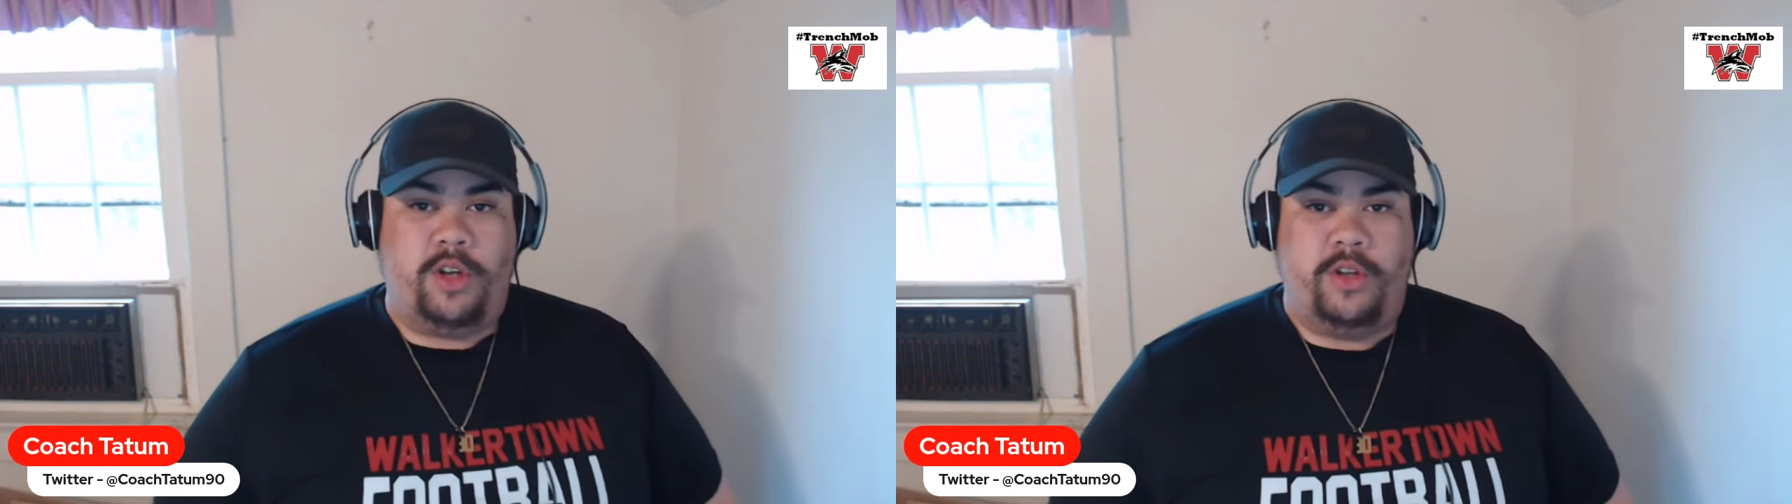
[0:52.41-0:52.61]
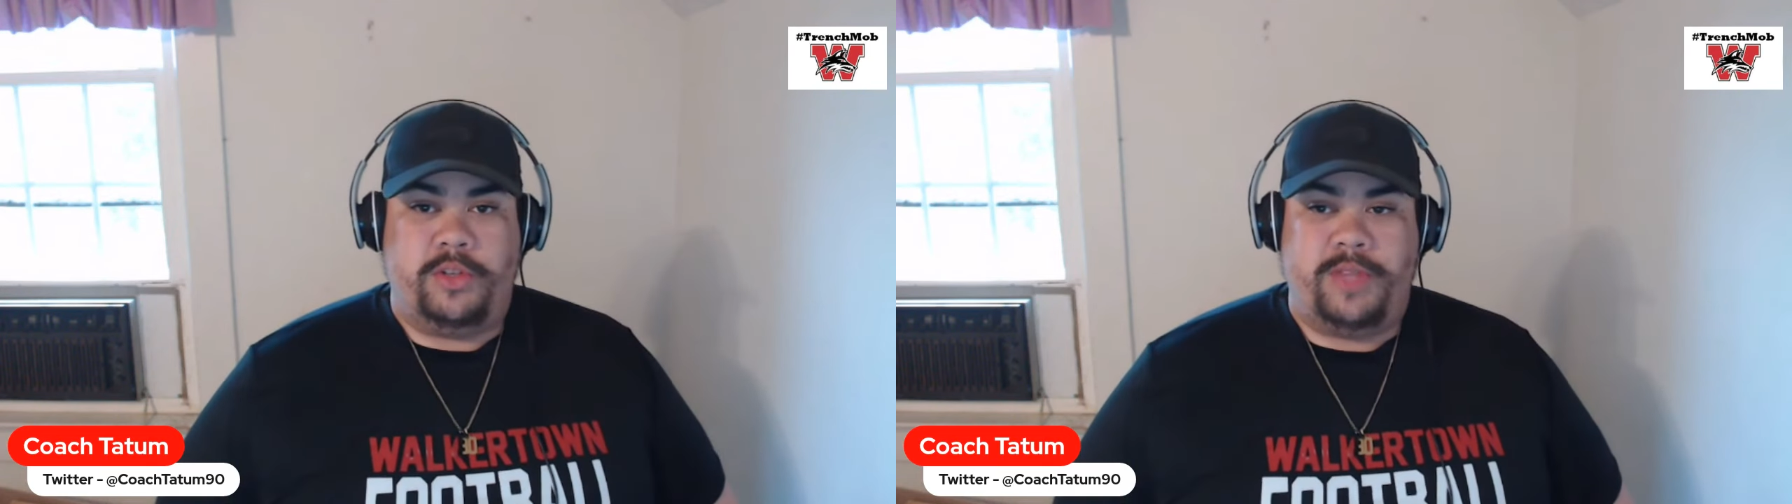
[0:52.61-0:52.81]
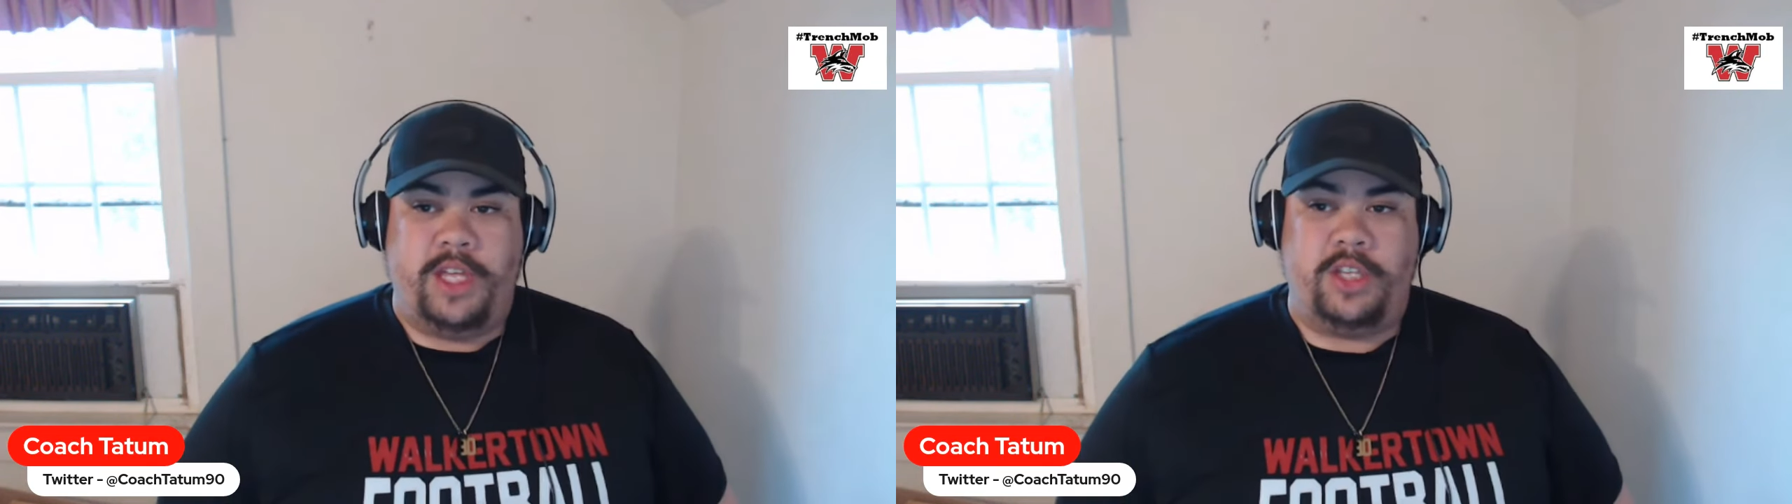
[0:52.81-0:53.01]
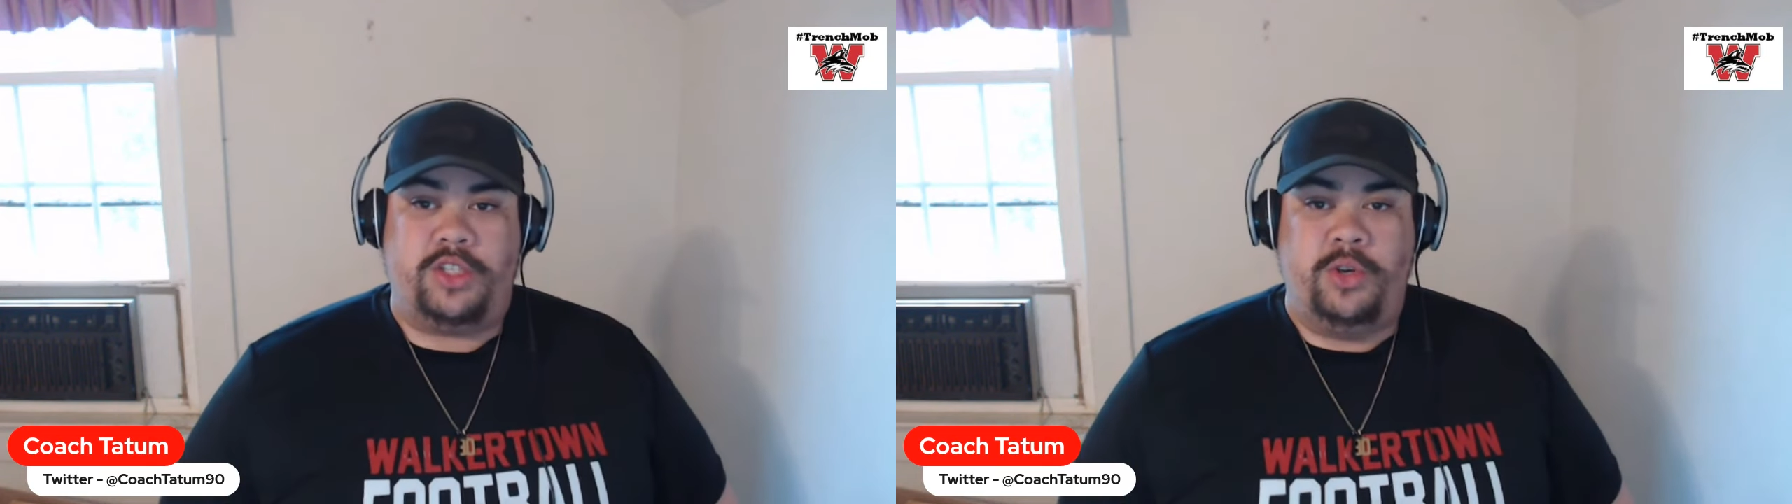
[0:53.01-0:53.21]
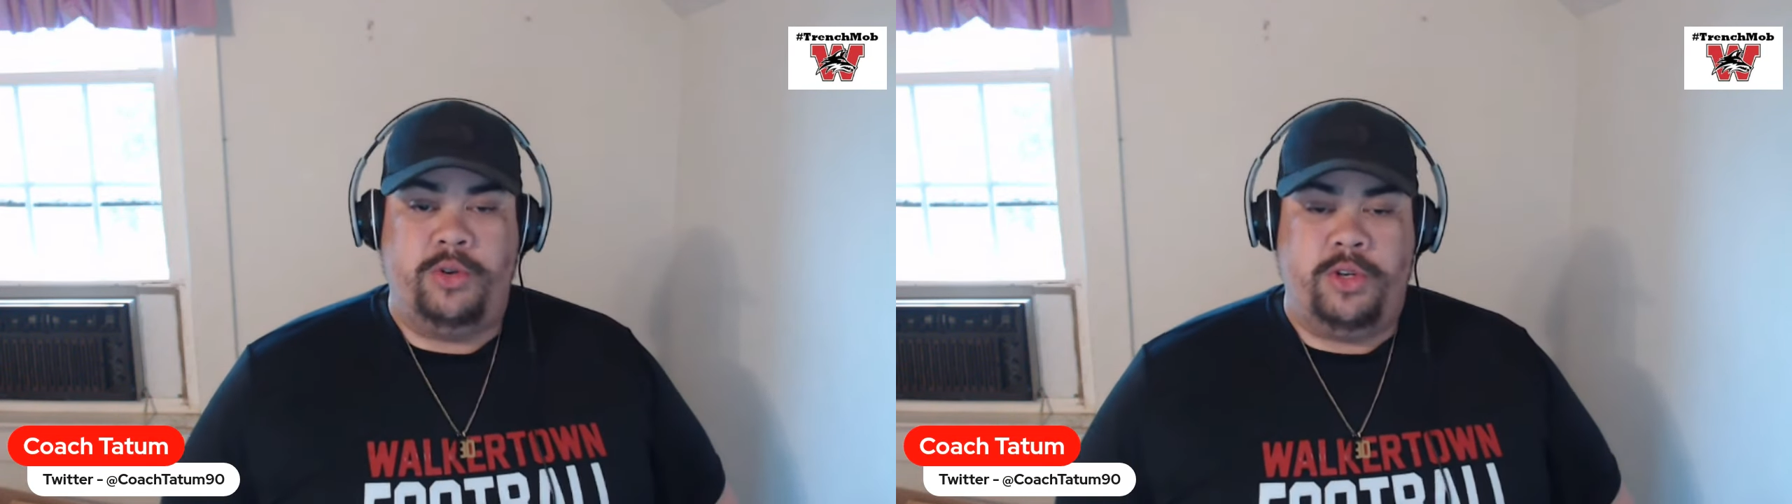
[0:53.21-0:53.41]
on some things
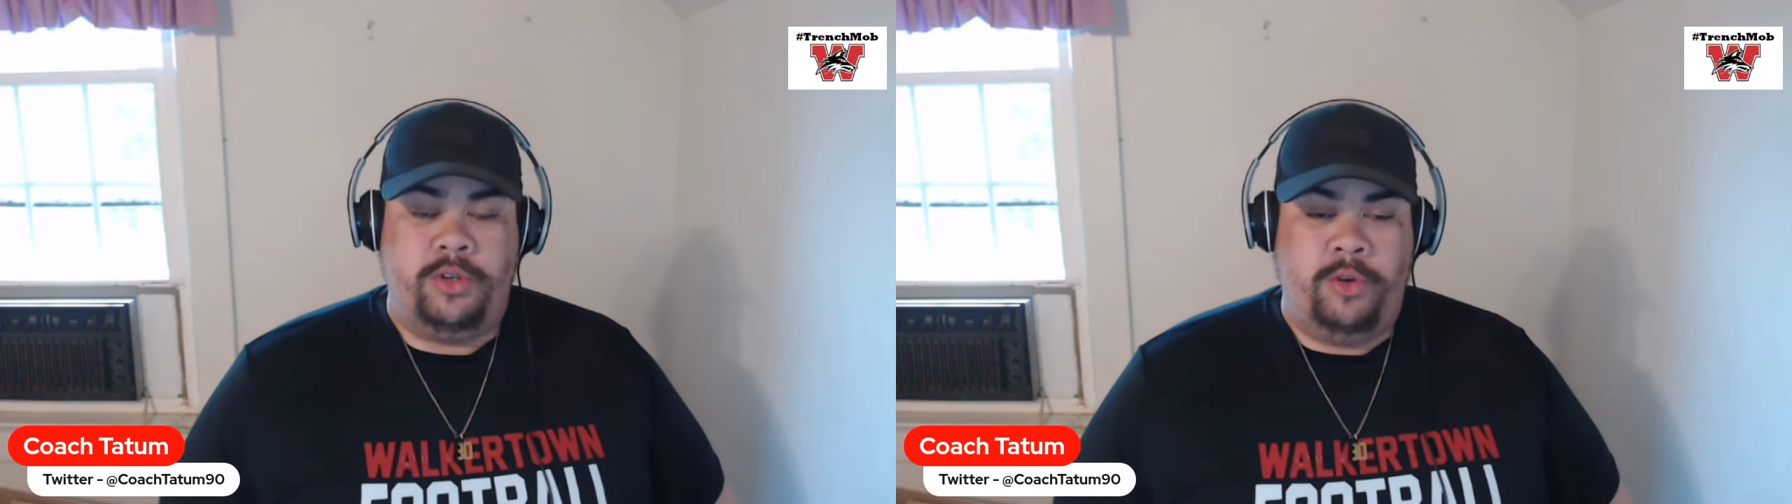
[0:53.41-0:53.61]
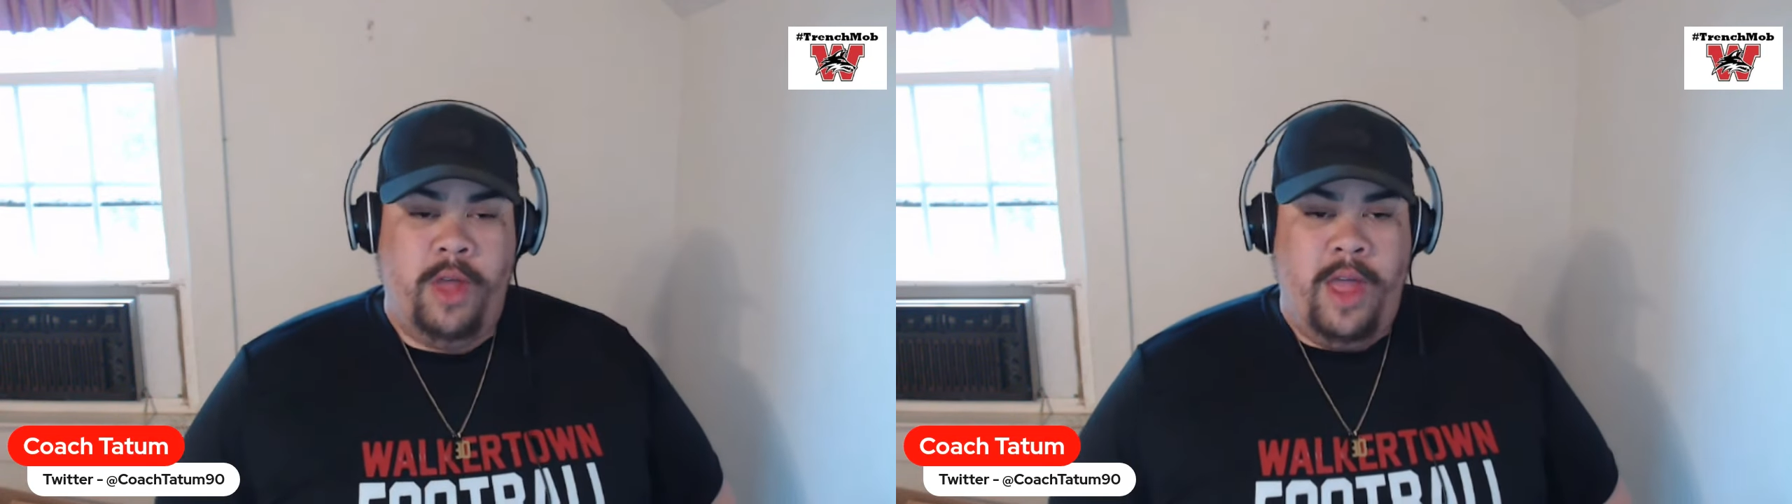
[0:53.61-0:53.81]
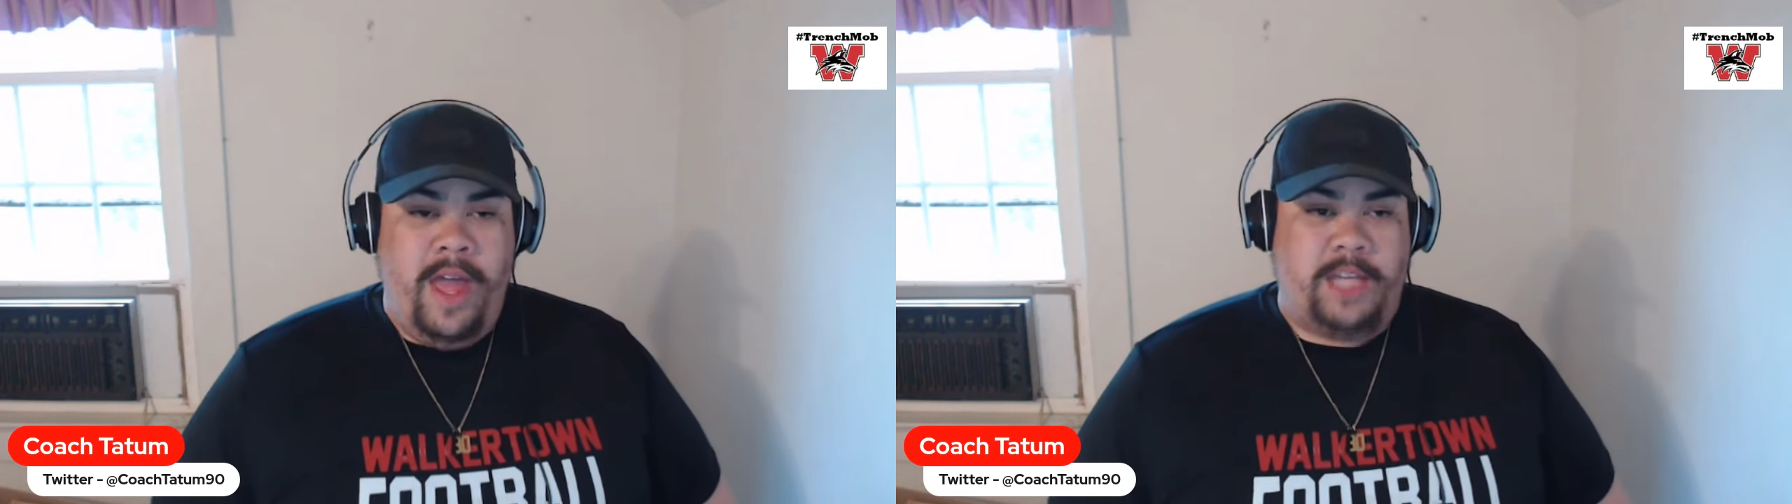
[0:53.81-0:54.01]
to do,